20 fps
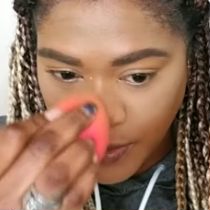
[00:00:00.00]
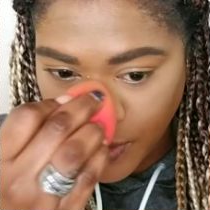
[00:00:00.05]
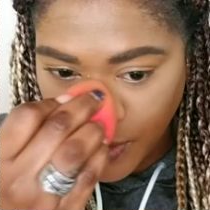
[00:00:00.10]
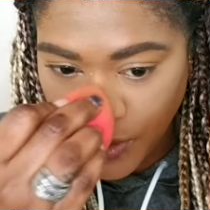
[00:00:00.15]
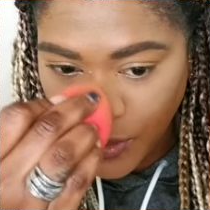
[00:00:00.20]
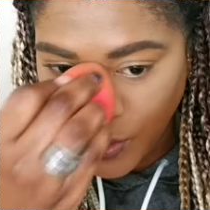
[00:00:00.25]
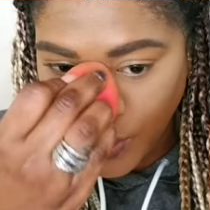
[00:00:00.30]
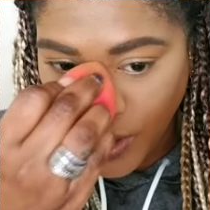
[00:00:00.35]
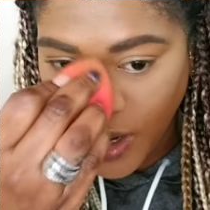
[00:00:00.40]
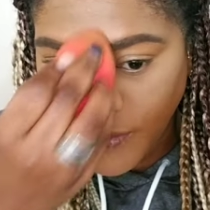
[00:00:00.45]

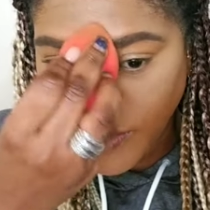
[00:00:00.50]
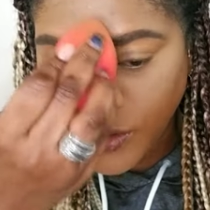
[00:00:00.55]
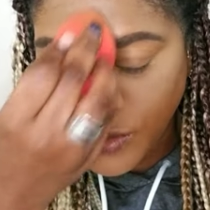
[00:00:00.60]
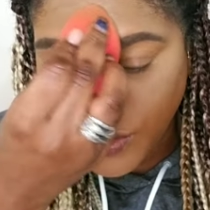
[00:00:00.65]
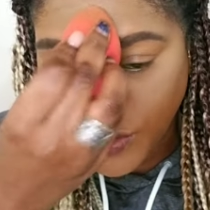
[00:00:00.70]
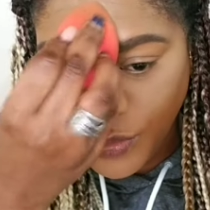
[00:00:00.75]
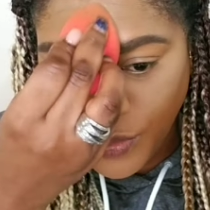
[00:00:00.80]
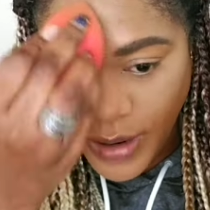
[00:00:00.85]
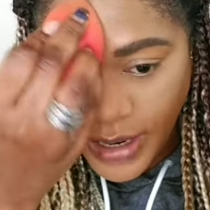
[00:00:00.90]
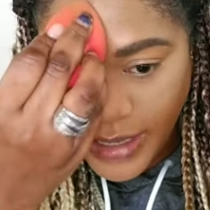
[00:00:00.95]
You know, you have to
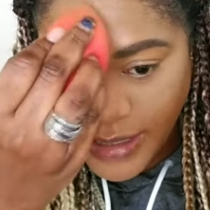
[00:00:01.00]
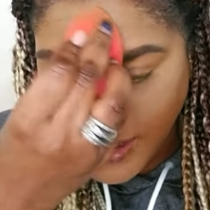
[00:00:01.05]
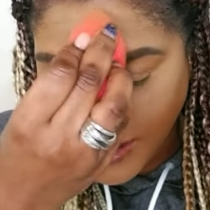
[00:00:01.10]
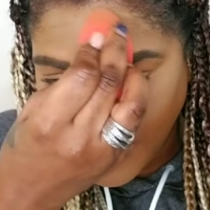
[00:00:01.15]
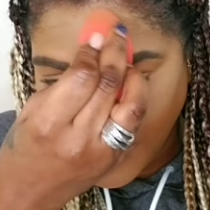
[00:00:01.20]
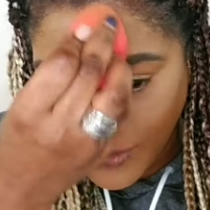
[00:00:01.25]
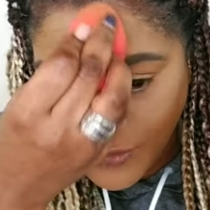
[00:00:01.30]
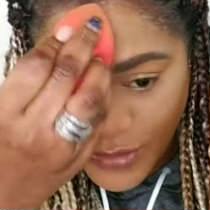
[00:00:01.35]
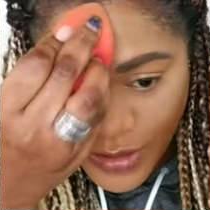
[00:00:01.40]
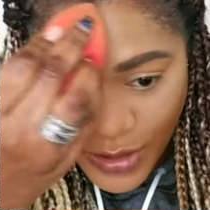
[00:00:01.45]
write
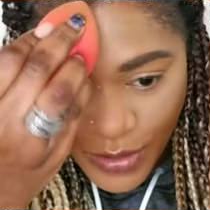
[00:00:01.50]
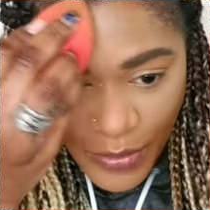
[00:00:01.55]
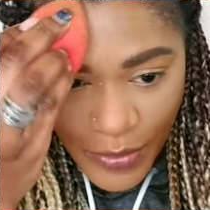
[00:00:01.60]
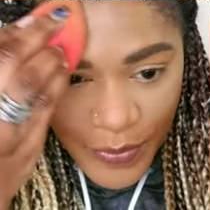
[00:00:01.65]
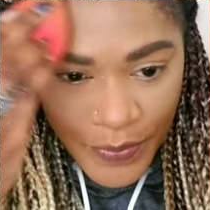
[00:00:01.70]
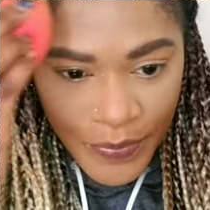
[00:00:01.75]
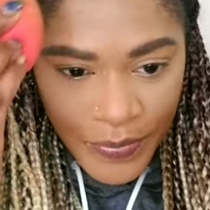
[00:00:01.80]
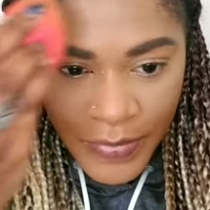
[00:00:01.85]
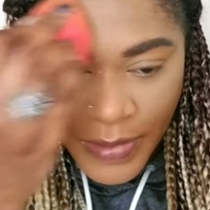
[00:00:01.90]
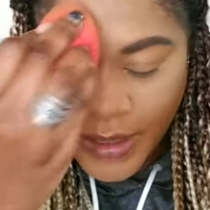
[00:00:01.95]
stuff
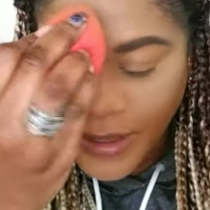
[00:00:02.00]
down.